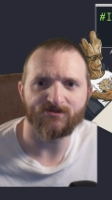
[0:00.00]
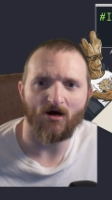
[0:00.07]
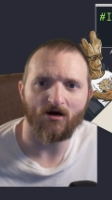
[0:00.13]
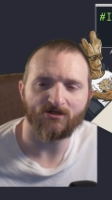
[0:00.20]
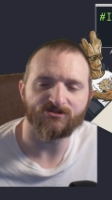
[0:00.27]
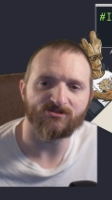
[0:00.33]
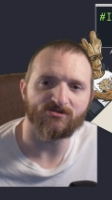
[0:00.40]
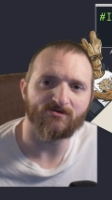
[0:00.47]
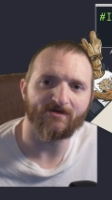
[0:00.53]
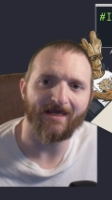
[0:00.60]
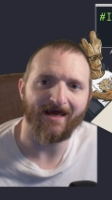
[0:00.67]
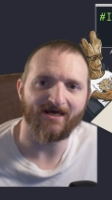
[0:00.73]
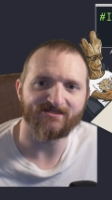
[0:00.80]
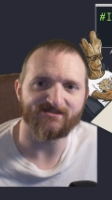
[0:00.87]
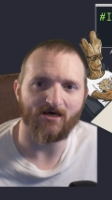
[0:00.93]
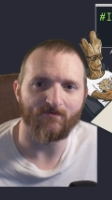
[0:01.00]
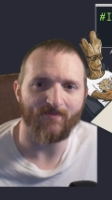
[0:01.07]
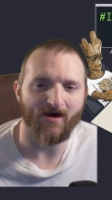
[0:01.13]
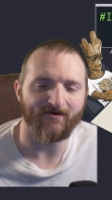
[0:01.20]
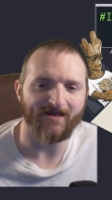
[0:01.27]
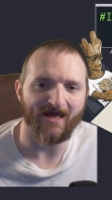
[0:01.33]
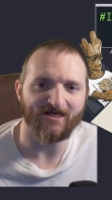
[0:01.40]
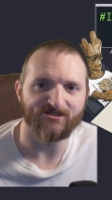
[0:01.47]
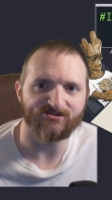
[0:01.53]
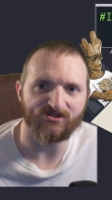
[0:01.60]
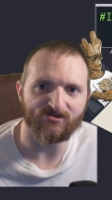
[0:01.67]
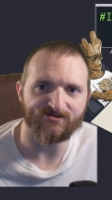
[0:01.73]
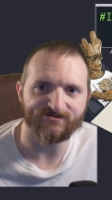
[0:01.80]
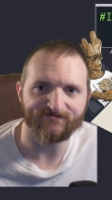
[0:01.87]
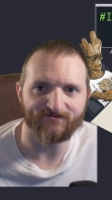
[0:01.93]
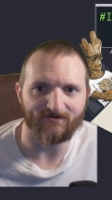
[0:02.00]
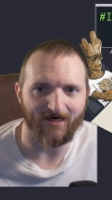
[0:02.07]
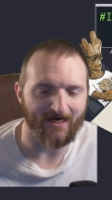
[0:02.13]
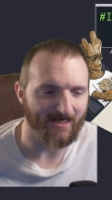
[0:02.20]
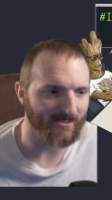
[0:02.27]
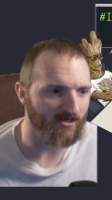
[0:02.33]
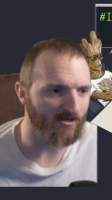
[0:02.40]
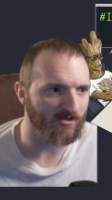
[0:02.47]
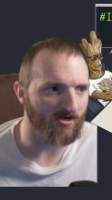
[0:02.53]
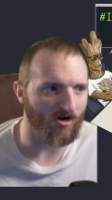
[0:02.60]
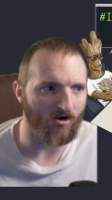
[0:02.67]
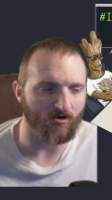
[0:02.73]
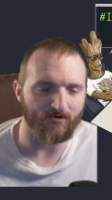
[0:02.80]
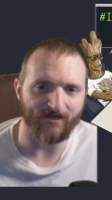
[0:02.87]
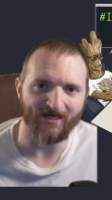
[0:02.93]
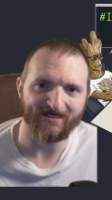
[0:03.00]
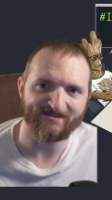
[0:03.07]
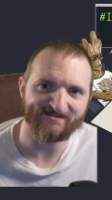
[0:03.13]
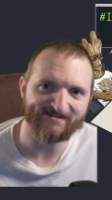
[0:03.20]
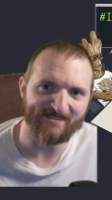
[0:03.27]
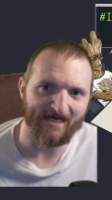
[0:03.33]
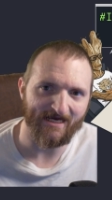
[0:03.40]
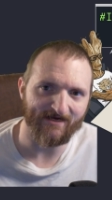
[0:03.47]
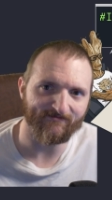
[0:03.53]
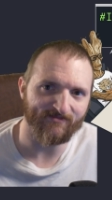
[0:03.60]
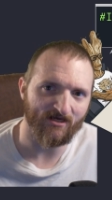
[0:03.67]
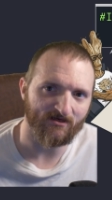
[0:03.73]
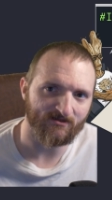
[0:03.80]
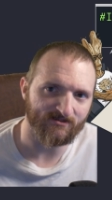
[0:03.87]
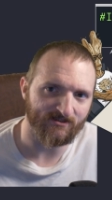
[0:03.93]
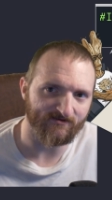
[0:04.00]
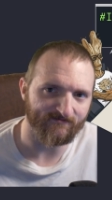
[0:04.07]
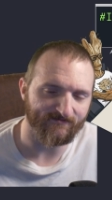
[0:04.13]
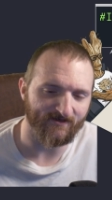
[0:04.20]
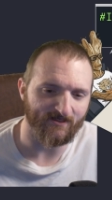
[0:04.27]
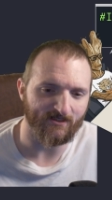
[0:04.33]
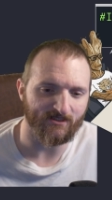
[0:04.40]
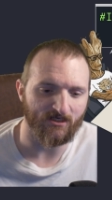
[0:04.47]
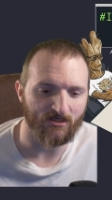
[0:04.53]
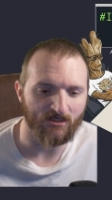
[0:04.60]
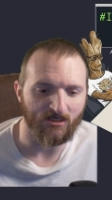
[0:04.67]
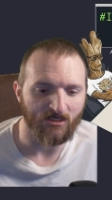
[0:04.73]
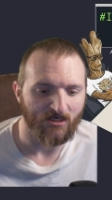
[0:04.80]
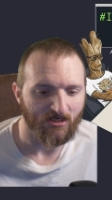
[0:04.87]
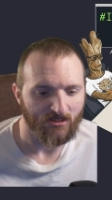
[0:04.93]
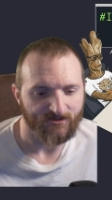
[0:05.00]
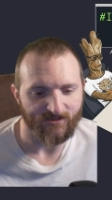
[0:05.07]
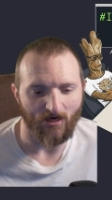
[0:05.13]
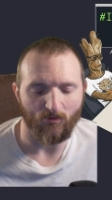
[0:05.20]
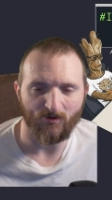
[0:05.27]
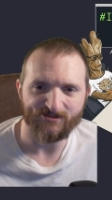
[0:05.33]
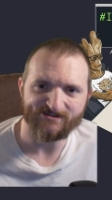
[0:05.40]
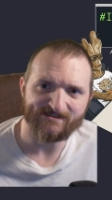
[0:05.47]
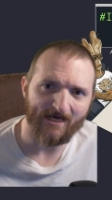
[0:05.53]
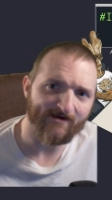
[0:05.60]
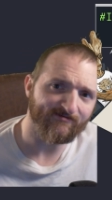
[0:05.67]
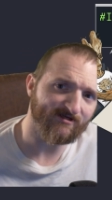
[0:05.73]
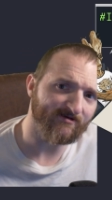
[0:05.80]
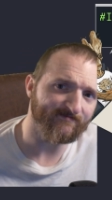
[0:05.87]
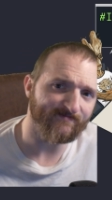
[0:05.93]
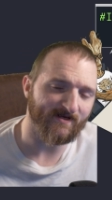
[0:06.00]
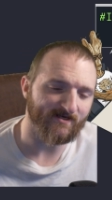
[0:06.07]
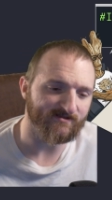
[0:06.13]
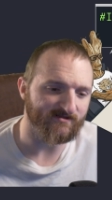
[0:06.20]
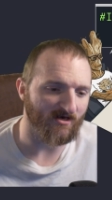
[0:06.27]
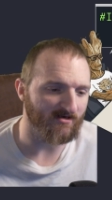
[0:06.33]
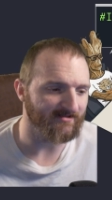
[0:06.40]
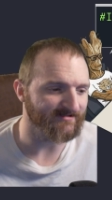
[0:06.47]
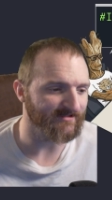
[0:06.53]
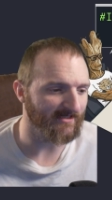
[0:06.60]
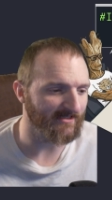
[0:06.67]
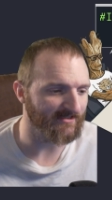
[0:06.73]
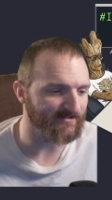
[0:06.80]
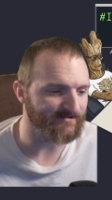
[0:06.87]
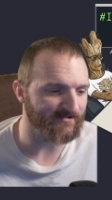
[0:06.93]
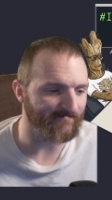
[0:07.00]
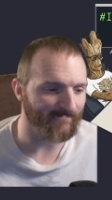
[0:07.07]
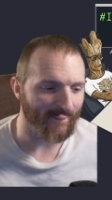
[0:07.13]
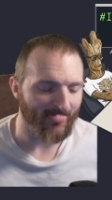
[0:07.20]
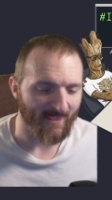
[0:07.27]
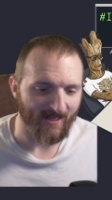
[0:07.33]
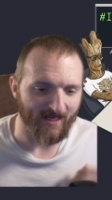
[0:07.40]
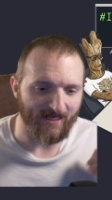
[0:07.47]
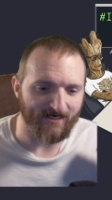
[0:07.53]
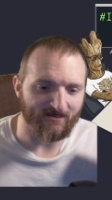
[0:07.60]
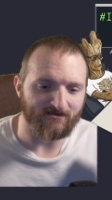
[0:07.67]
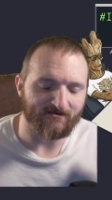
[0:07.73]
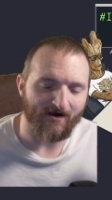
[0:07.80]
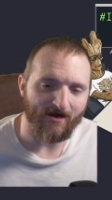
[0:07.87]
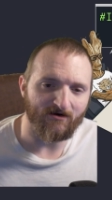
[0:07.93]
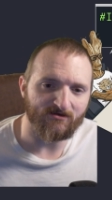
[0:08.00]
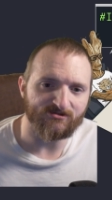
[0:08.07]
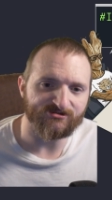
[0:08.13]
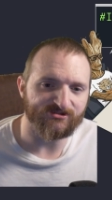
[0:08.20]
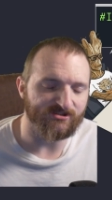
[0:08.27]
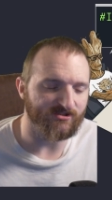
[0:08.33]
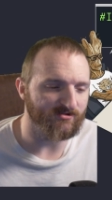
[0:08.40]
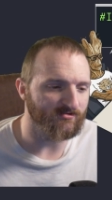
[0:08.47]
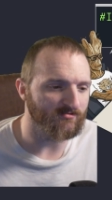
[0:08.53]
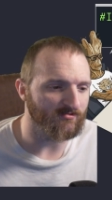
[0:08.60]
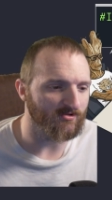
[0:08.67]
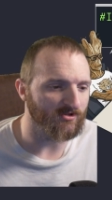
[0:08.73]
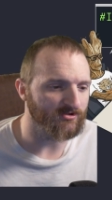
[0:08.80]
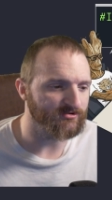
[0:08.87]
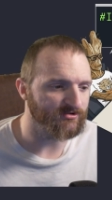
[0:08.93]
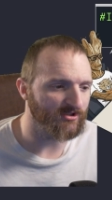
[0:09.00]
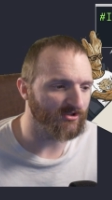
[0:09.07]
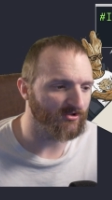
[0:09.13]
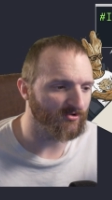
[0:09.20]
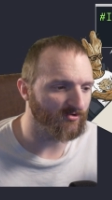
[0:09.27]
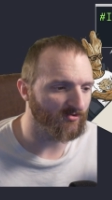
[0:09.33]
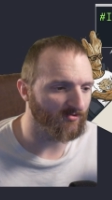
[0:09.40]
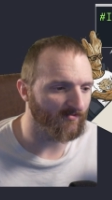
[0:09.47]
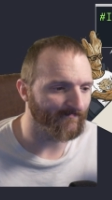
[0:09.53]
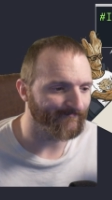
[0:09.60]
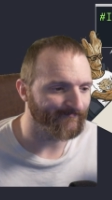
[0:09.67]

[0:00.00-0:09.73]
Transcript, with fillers: talk to you guys about a use flag called saved config. Now what saved config does is it allows you to